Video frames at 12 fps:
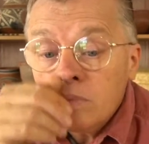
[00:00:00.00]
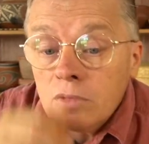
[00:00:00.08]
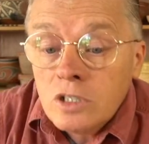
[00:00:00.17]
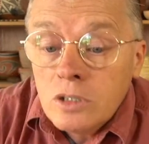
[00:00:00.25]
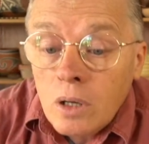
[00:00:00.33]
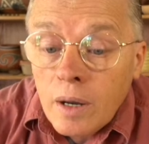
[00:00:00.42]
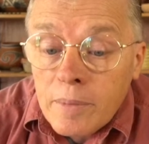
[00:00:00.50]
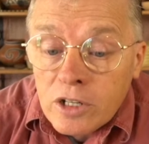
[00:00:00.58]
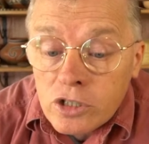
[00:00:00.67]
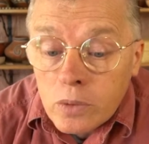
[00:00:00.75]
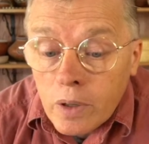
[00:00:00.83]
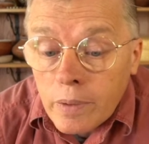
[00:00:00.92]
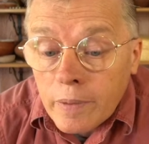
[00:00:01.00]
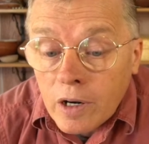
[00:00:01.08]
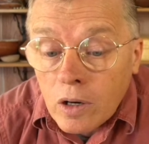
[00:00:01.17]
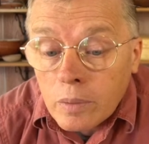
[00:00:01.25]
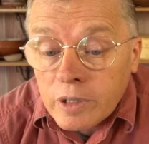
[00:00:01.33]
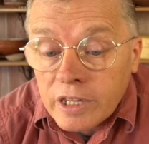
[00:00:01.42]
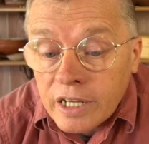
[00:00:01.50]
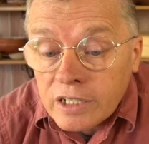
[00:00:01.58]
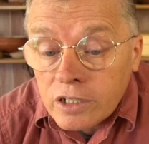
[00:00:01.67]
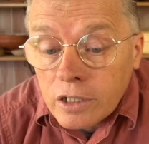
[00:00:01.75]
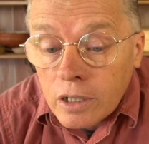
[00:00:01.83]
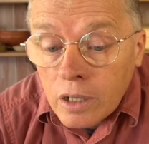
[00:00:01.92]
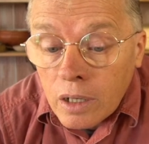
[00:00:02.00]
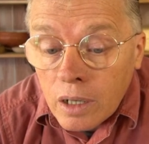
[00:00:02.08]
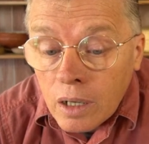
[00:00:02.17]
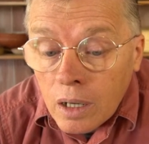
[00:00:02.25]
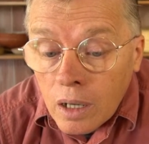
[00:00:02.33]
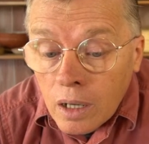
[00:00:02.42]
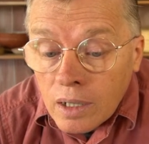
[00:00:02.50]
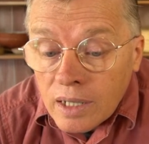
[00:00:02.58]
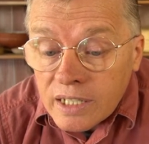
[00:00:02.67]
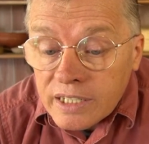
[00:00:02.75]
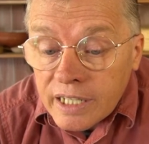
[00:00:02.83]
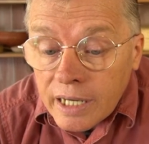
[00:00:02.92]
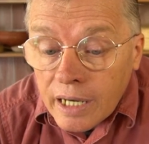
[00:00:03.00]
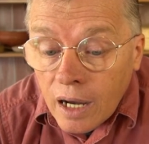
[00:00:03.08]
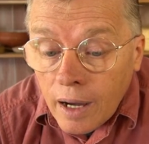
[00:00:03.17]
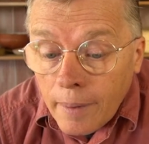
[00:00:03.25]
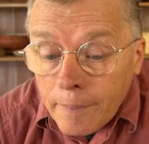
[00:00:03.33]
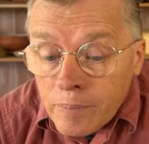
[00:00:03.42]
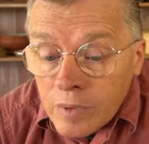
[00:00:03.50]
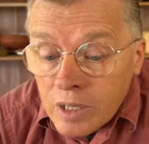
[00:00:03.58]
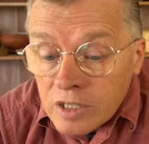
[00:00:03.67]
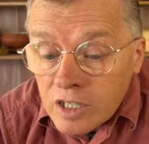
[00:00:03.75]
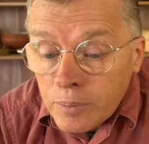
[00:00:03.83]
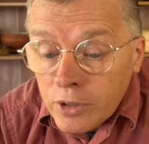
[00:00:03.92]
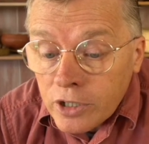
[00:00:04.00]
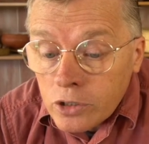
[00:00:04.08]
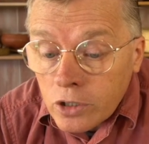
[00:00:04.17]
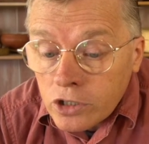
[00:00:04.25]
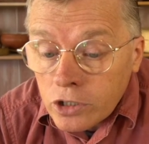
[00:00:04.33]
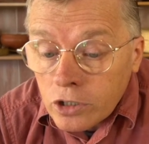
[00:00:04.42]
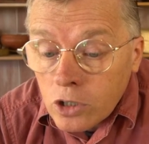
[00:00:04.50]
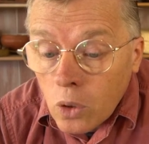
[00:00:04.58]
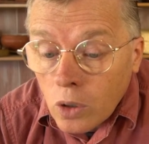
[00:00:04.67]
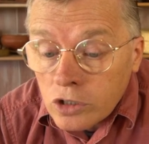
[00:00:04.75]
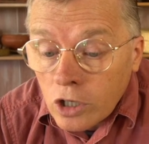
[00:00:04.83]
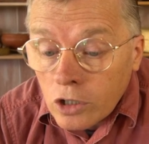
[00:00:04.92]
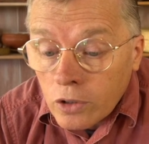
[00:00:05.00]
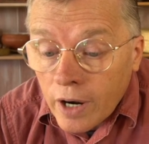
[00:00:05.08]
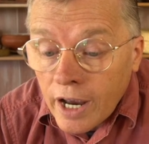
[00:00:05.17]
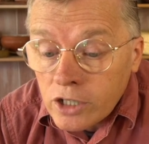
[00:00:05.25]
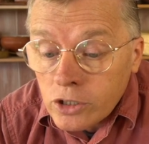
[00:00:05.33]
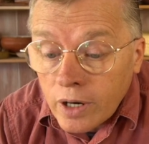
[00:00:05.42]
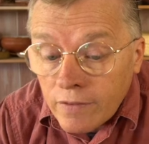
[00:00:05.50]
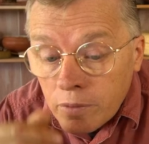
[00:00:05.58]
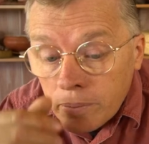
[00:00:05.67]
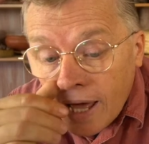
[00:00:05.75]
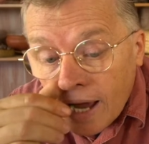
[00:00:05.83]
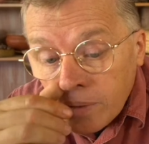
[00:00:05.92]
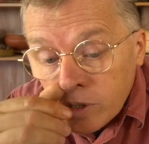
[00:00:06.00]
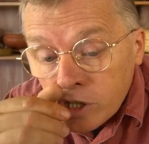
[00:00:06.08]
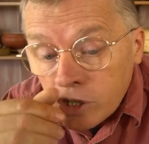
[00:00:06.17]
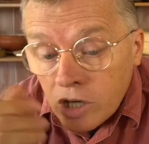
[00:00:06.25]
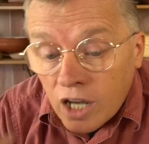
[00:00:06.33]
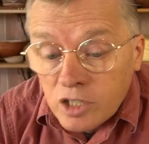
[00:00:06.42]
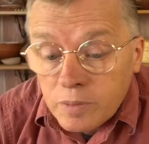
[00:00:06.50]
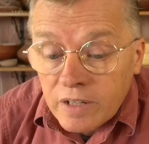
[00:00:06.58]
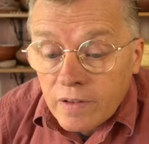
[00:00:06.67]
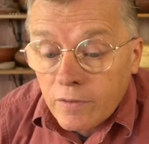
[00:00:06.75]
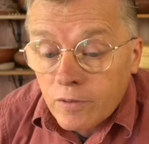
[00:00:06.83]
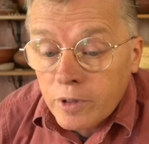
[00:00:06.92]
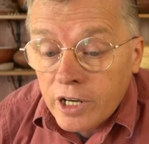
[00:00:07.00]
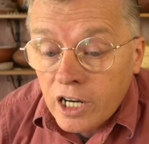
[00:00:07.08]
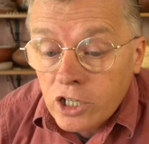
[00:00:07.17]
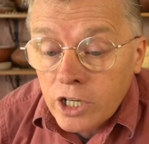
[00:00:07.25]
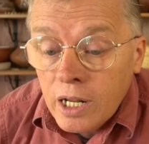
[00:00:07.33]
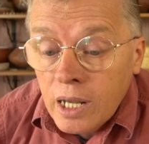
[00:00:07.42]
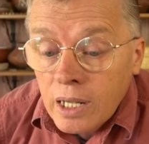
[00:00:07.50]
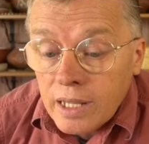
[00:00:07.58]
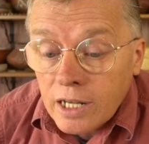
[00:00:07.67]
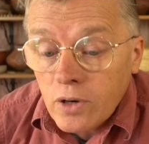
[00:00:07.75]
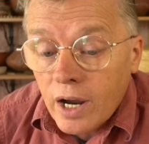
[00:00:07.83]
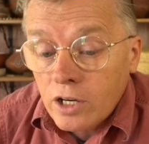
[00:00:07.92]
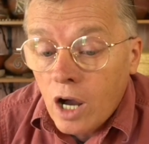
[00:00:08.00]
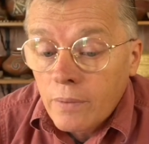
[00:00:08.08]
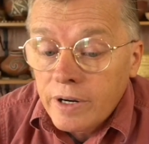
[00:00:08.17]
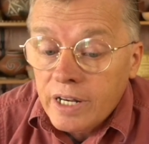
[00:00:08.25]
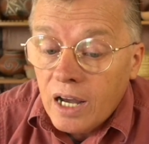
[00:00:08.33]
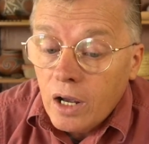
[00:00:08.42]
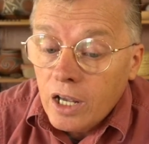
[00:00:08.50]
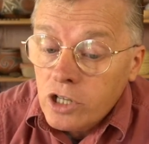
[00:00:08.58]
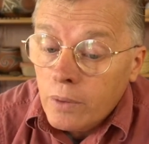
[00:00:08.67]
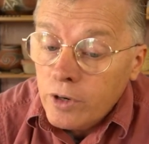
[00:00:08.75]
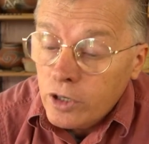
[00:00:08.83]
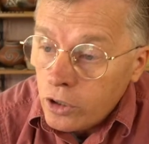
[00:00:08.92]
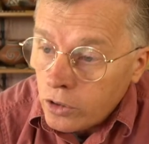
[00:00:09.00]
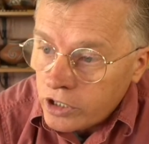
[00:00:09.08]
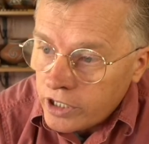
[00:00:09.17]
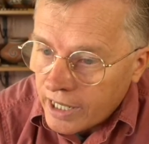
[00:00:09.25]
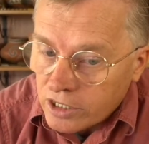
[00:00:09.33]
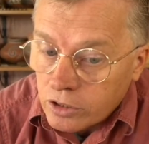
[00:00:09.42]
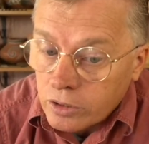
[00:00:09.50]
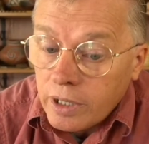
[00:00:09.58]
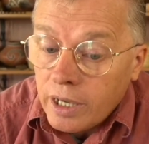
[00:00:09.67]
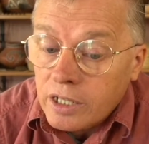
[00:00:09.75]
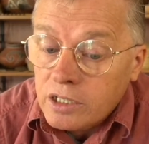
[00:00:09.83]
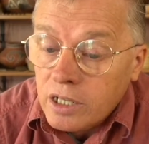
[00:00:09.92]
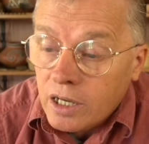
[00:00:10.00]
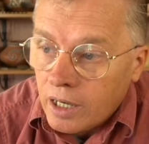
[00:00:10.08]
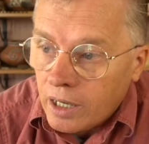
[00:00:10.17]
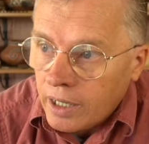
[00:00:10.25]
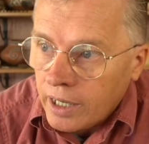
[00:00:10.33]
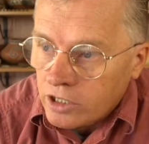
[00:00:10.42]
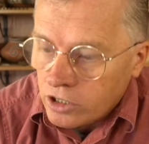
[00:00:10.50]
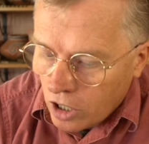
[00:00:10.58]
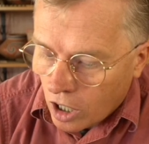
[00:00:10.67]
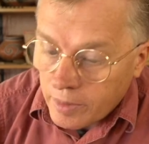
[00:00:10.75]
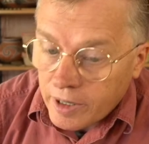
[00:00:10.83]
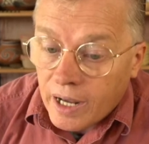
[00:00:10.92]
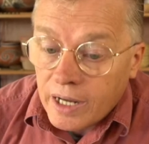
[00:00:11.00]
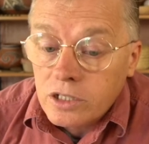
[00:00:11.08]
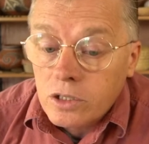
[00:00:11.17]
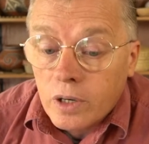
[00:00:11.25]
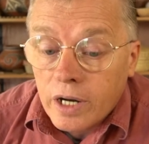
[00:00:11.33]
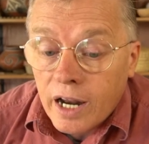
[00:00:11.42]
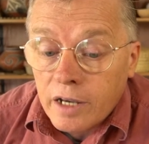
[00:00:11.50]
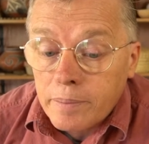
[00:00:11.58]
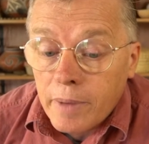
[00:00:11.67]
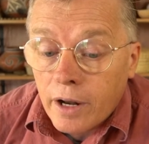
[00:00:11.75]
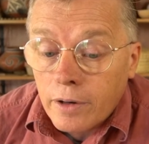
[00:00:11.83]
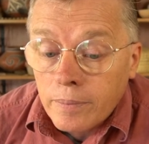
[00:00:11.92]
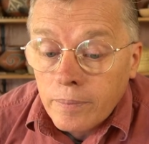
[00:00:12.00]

so I'm not sure where we were going with this. Let's see. Um, some prehistoric cores are grayish or even black, which is not specifically from reduction. That's right. Not redu- It's not reduced. It's it's uh, it's carbonized organic matter.